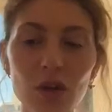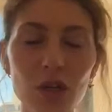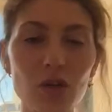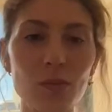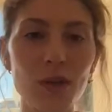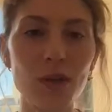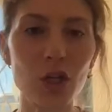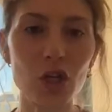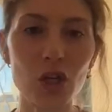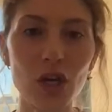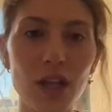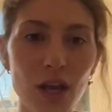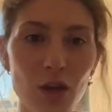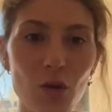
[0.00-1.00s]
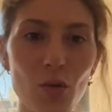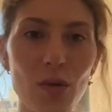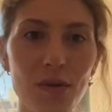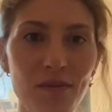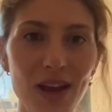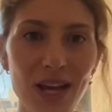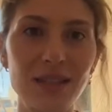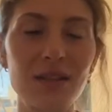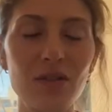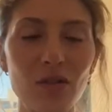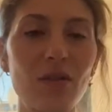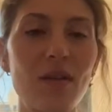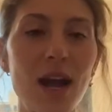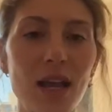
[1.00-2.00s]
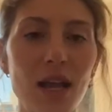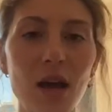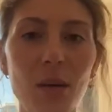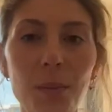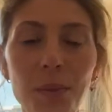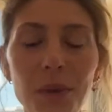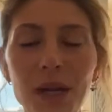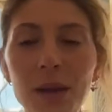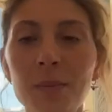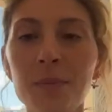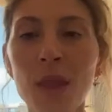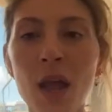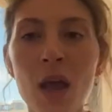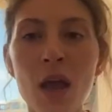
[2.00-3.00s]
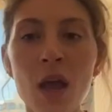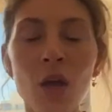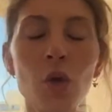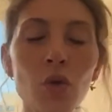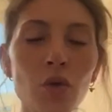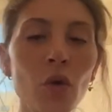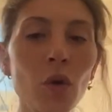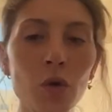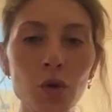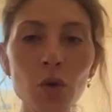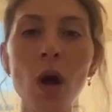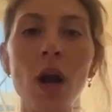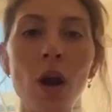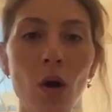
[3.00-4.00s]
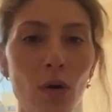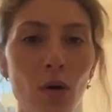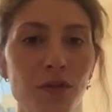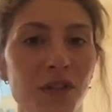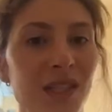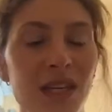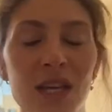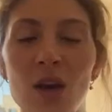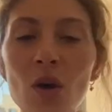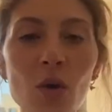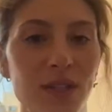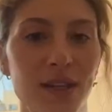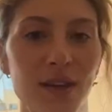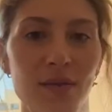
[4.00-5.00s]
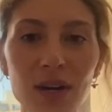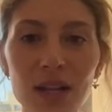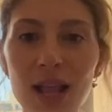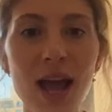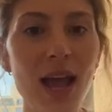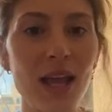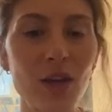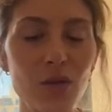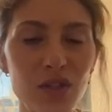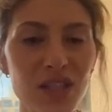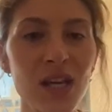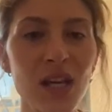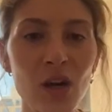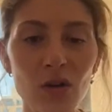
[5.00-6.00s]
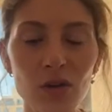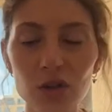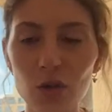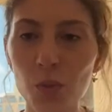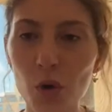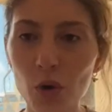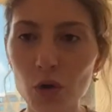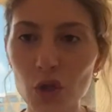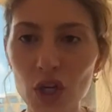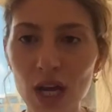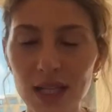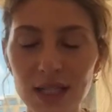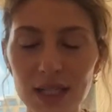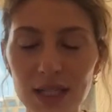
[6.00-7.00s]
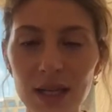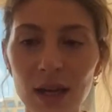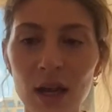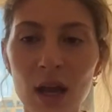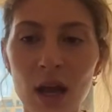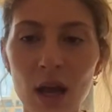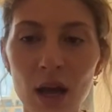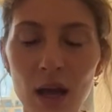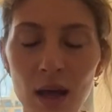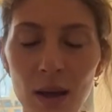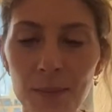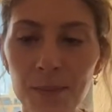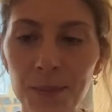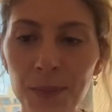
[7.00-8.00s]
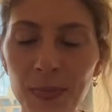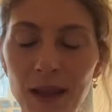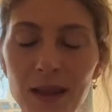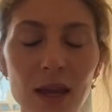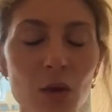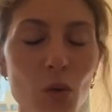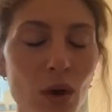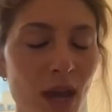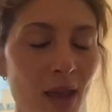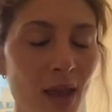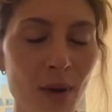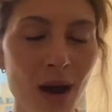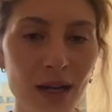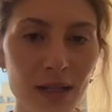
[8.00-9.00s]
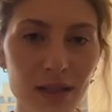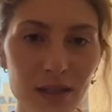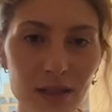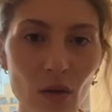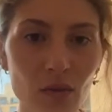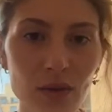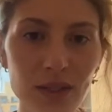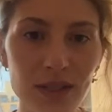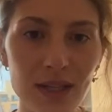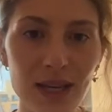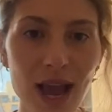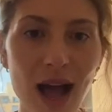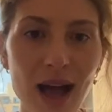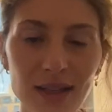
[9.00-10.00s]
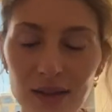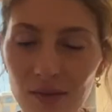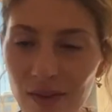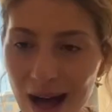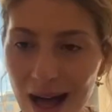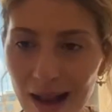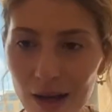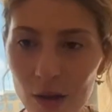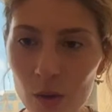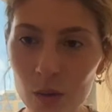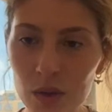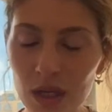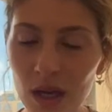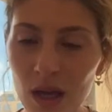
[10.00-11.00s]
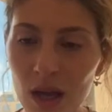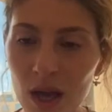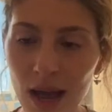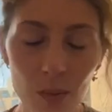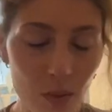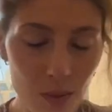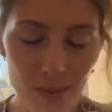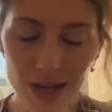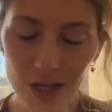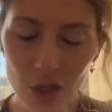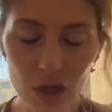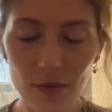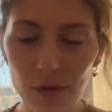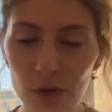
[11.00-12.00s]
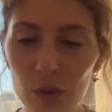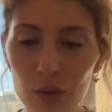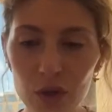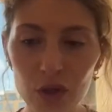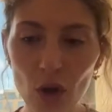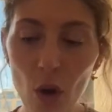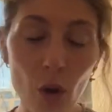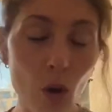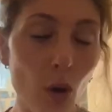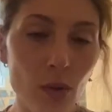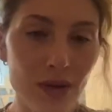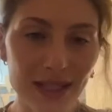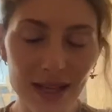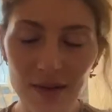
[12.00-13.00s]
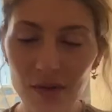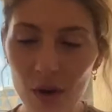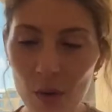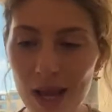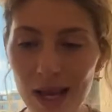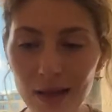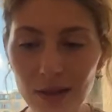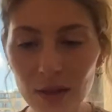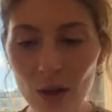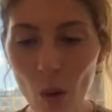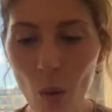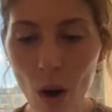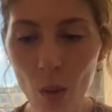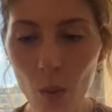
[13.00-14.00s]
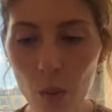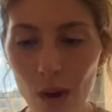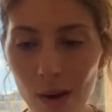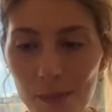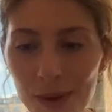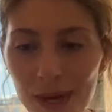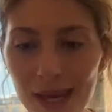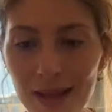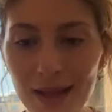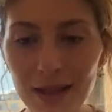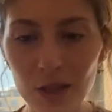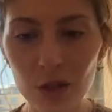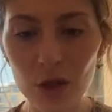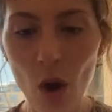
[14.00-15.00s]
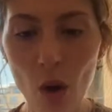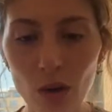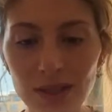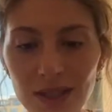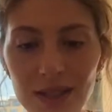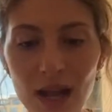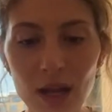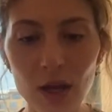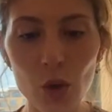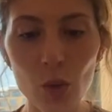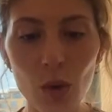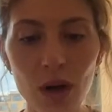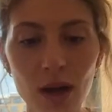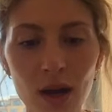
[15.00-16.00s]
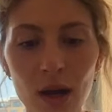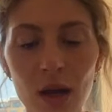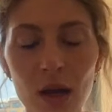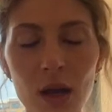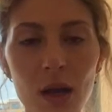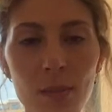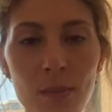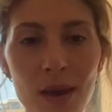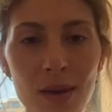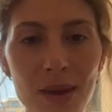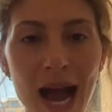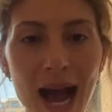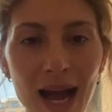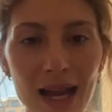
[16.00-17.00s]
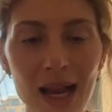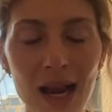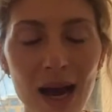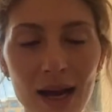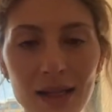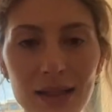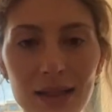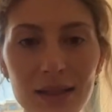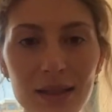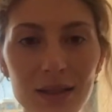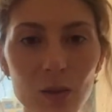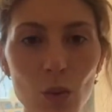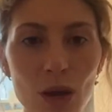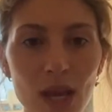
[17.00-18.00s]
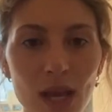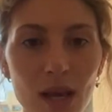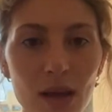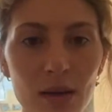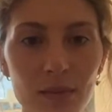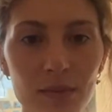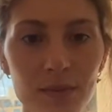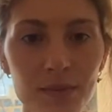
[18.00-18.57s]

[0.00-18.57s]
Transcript: need to make sure that you invest in the right company. You talk to a lot of CEOs every day, you see lots of projects. Um, the UK market is obviously undervalued. And we mention a few stock always every week. So what what will be the stocks that you want to maybe highlight this week?